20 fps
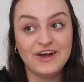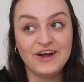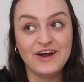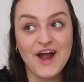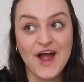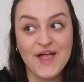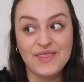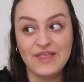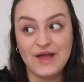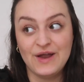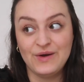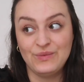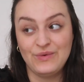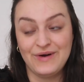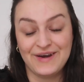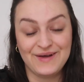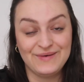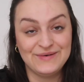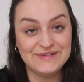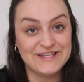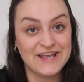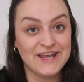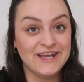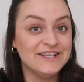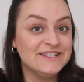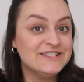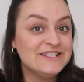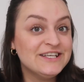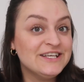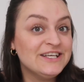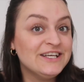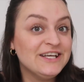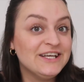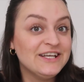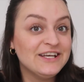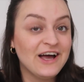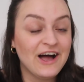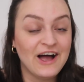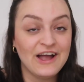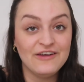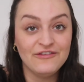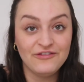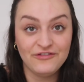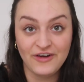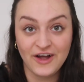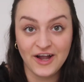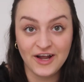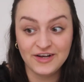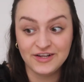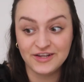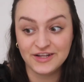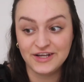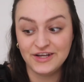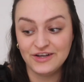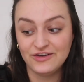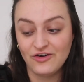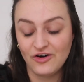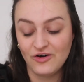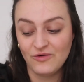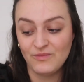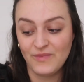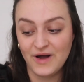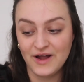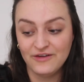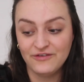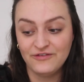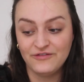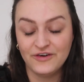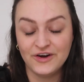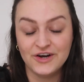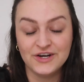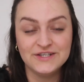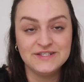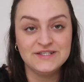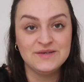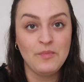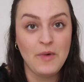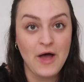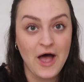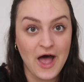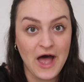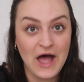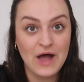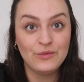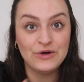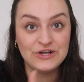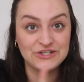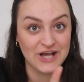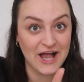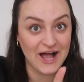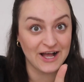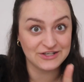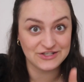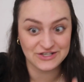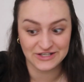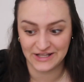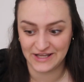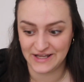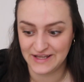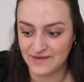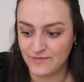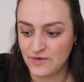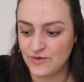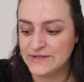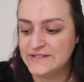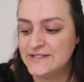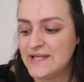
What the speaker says: and then when I was 18 I finally got my first pair, which actually, give me 1